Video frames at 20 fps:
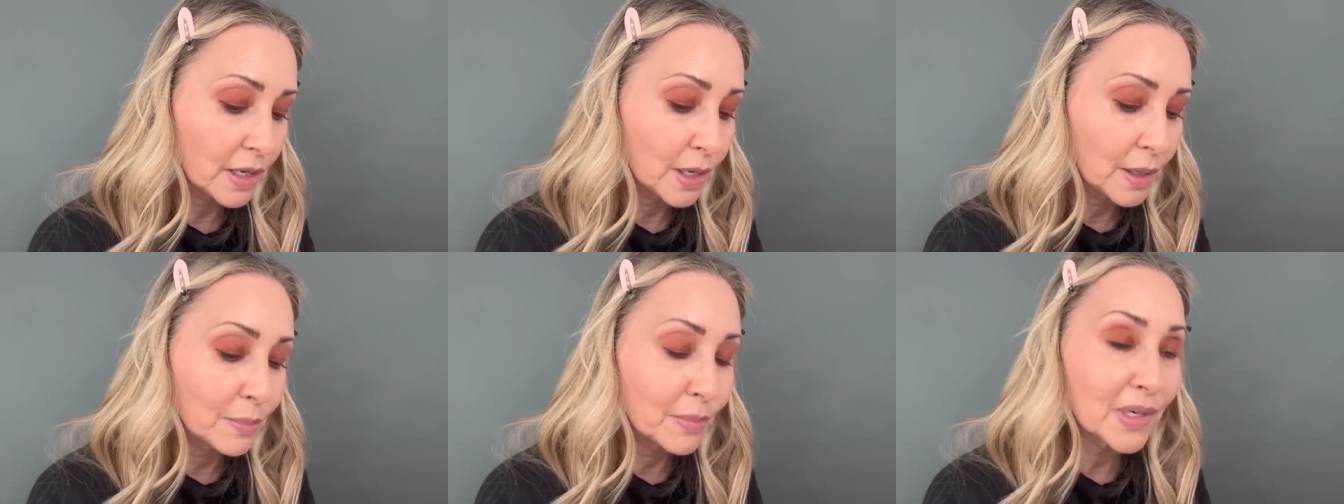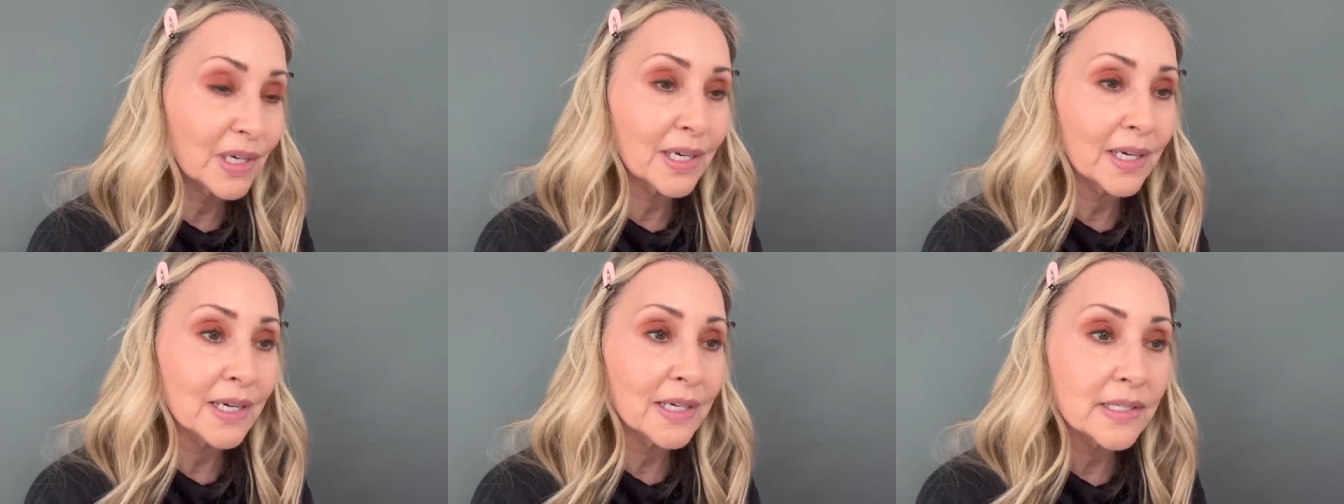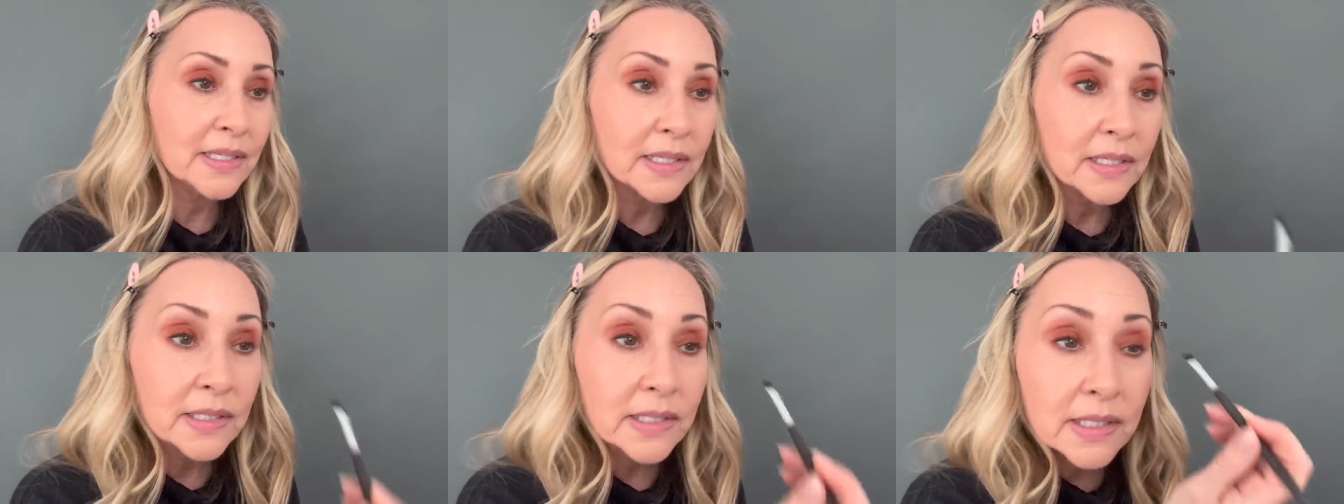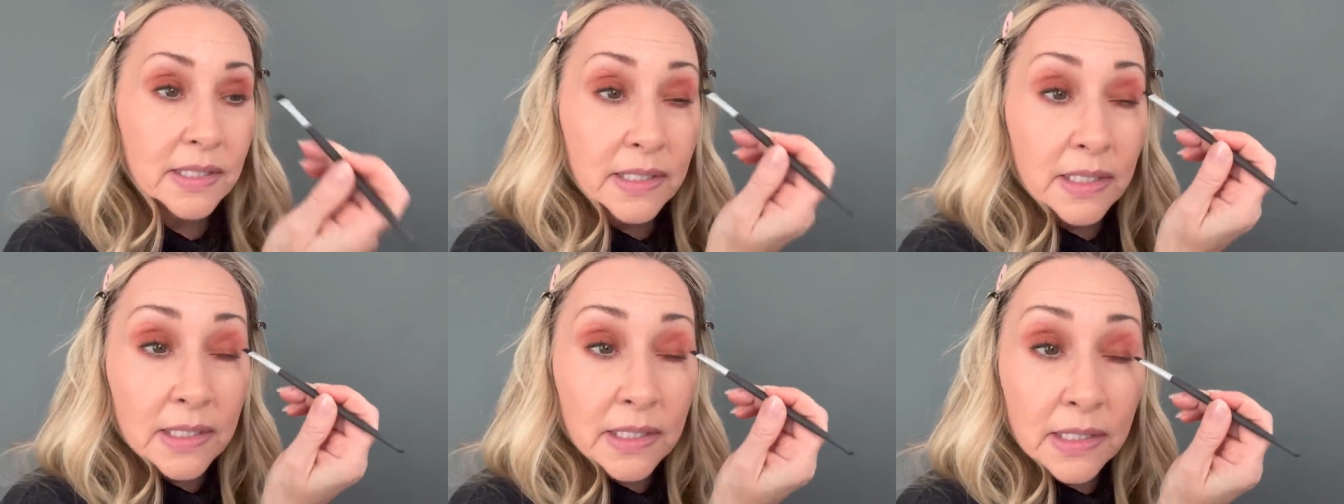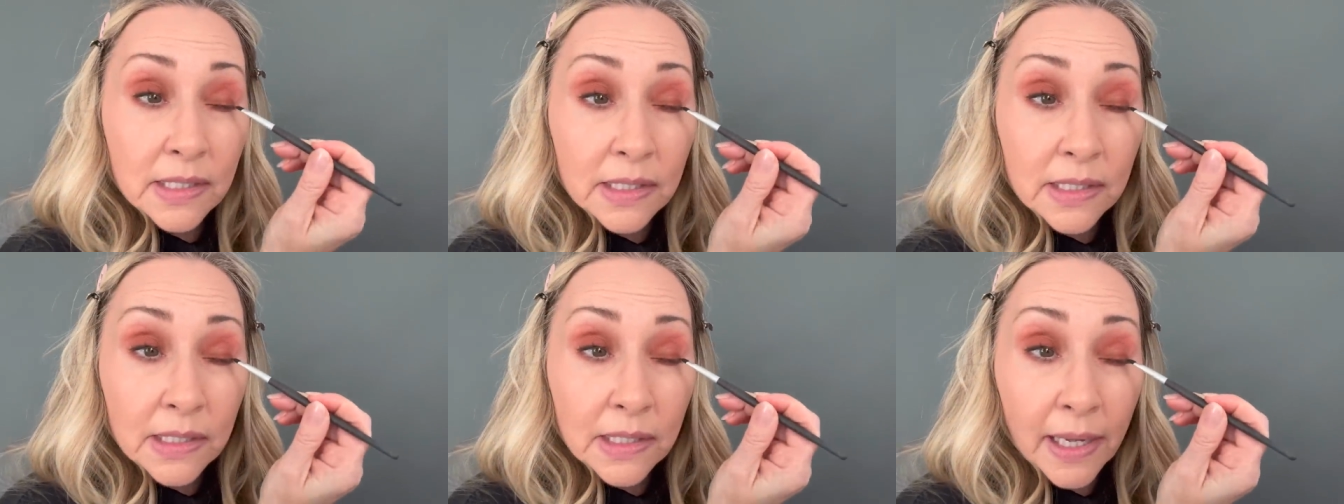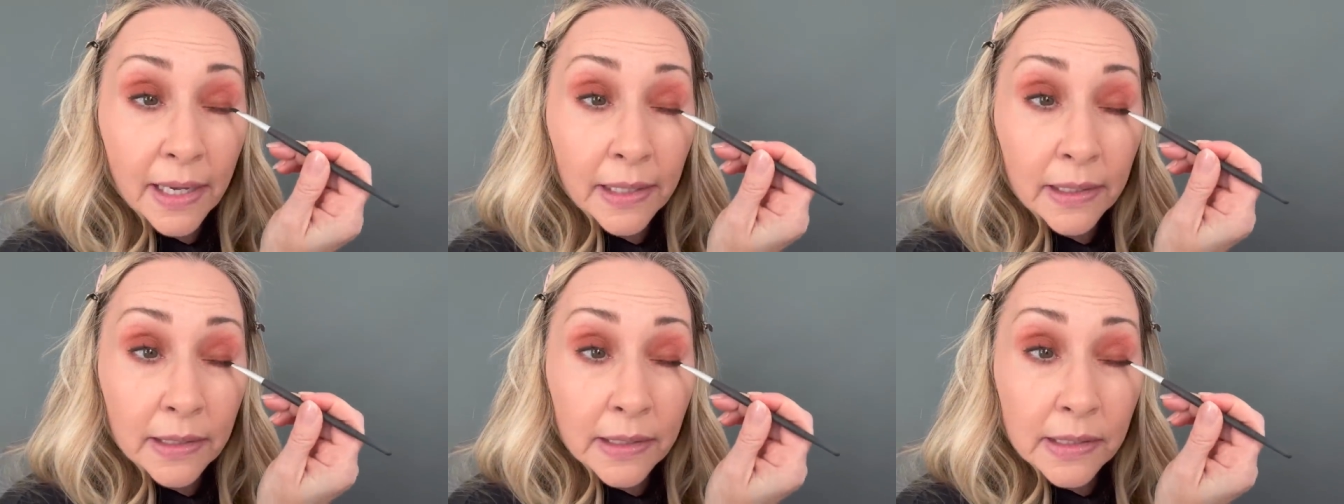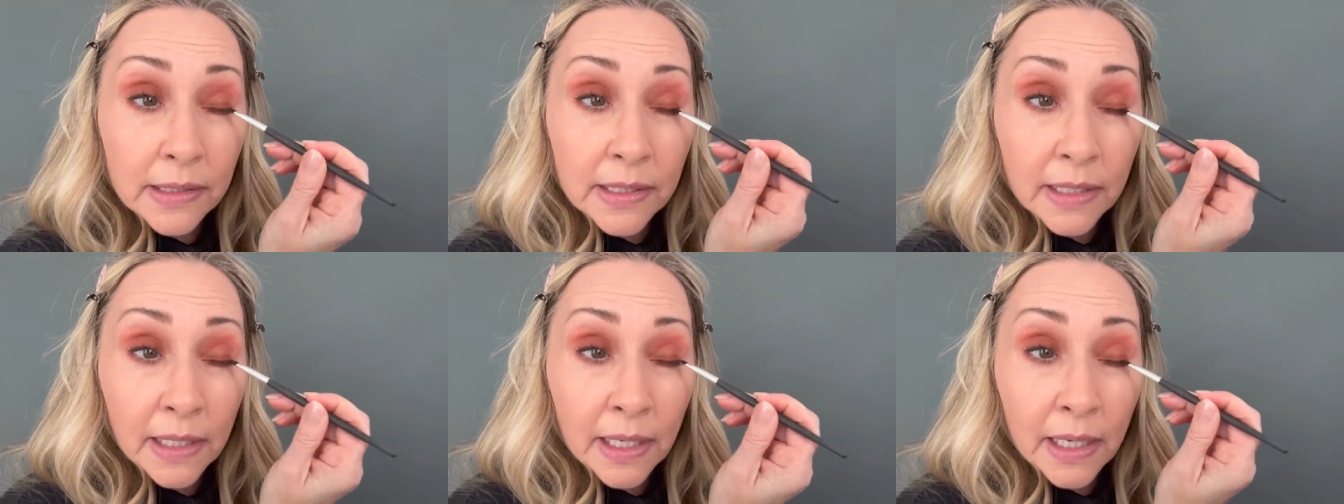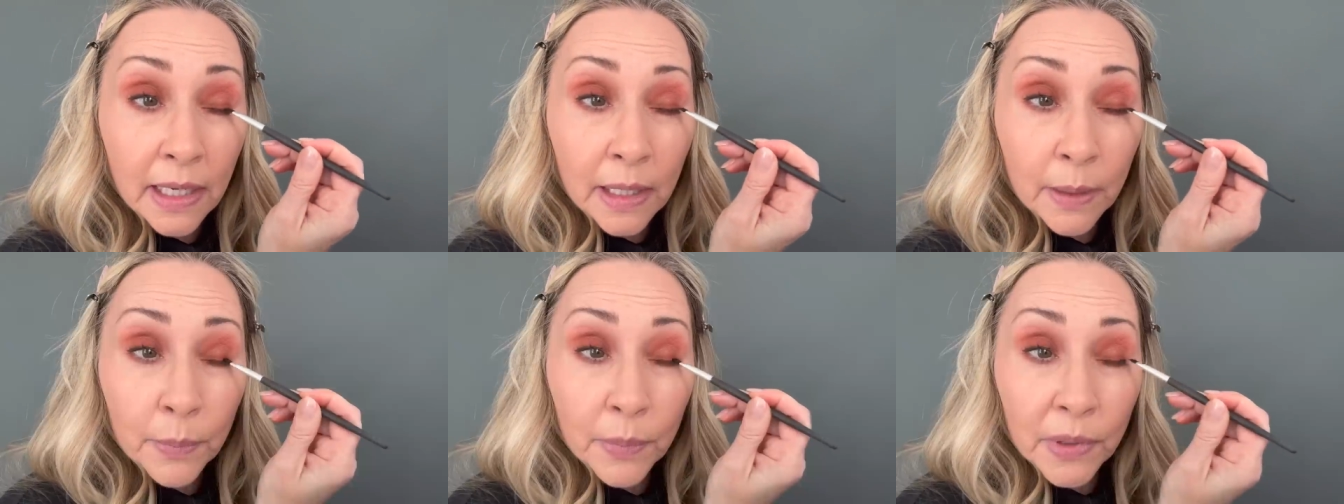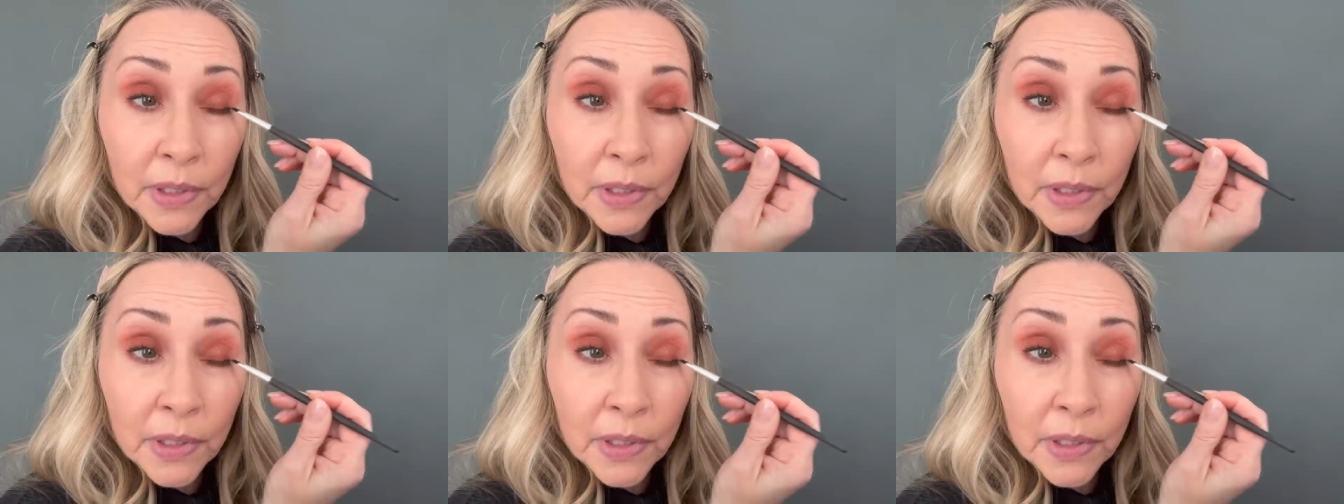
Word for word: because it's slightly damp,